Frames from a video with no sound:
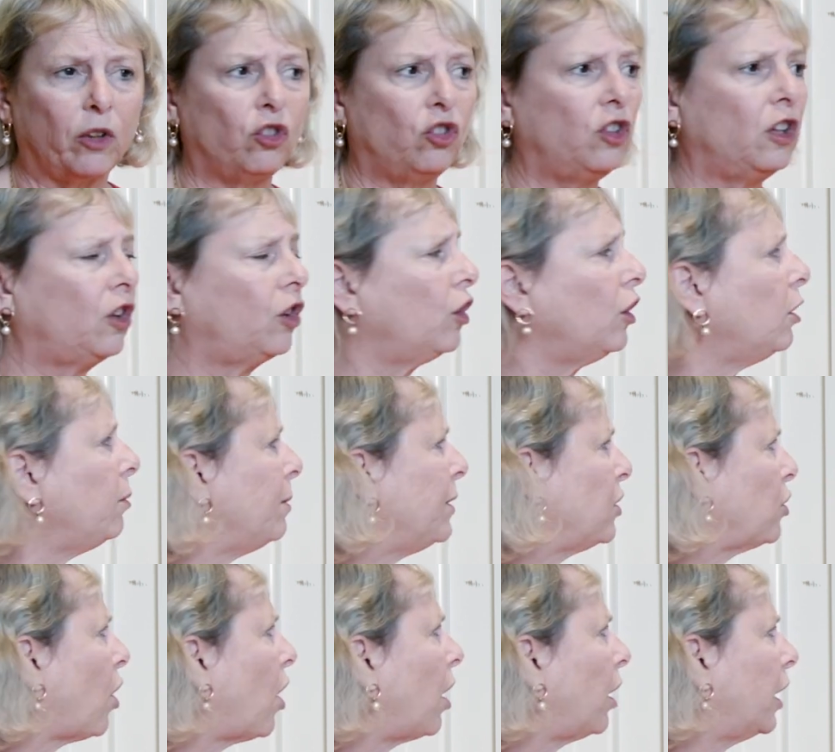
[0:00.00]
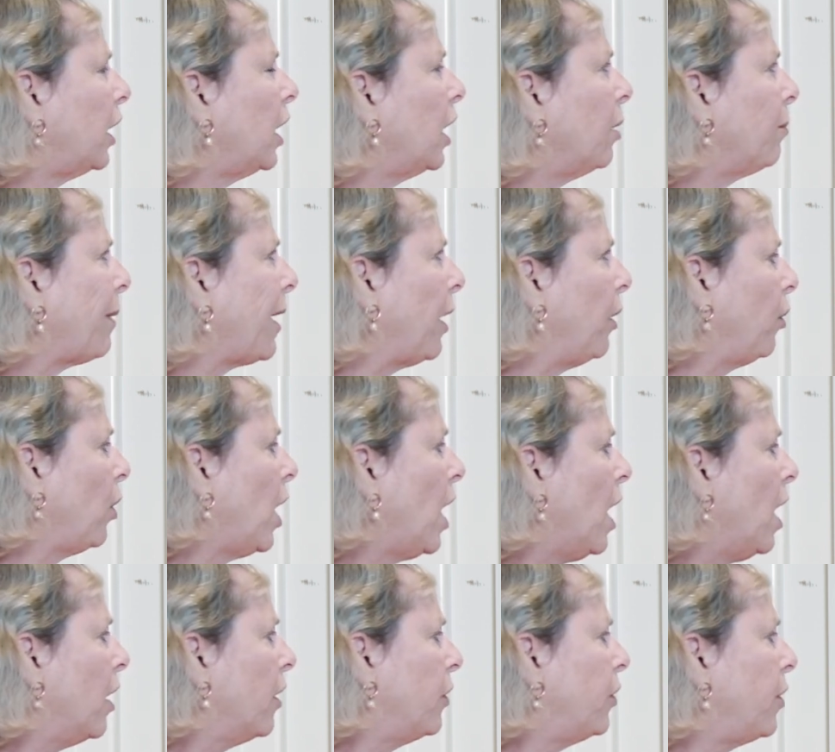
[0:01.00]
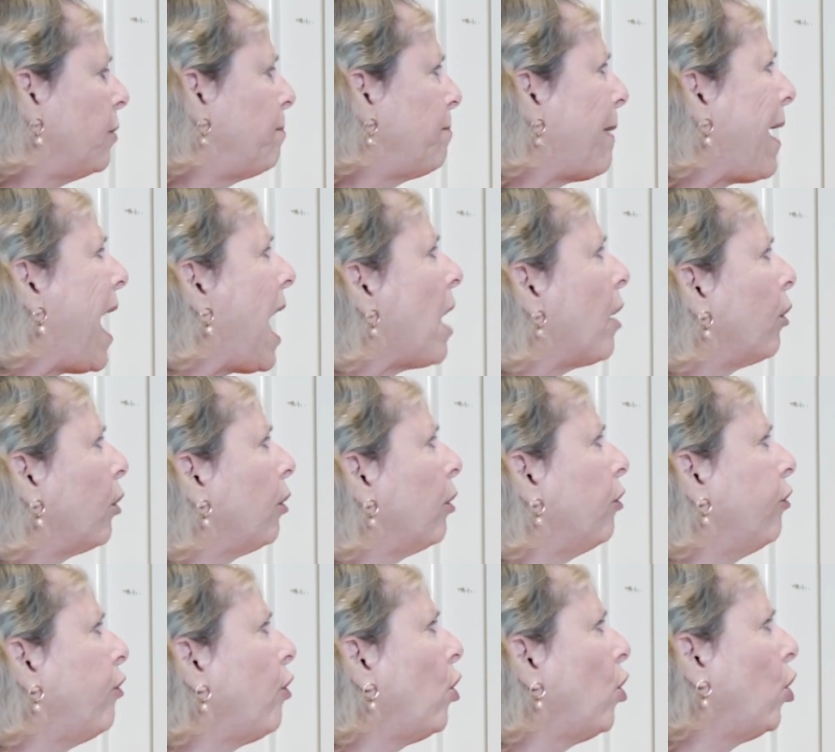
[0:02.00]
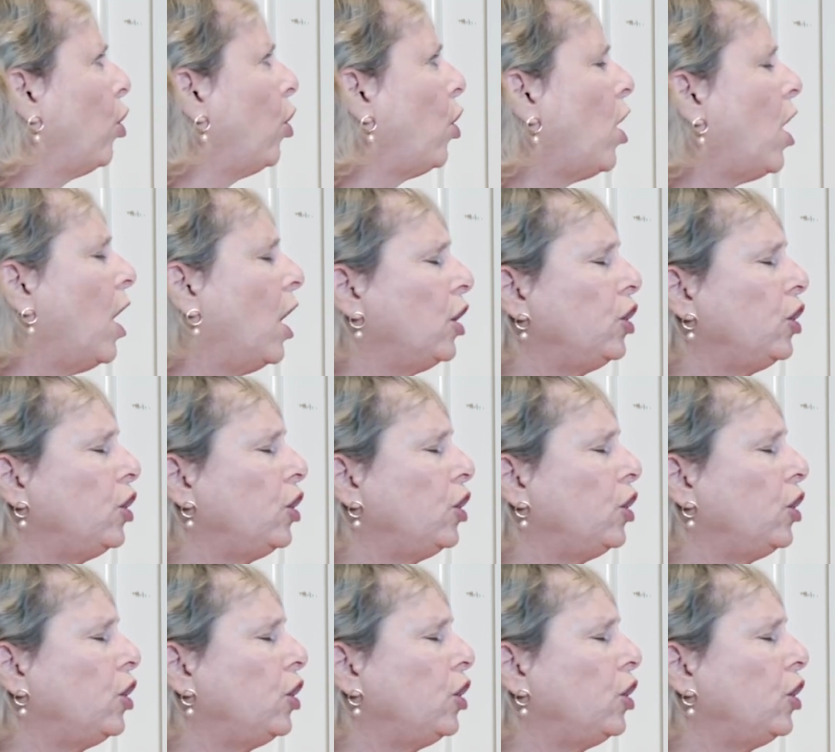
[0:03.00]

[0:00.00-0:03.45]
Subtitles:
She could be talking about the powerful,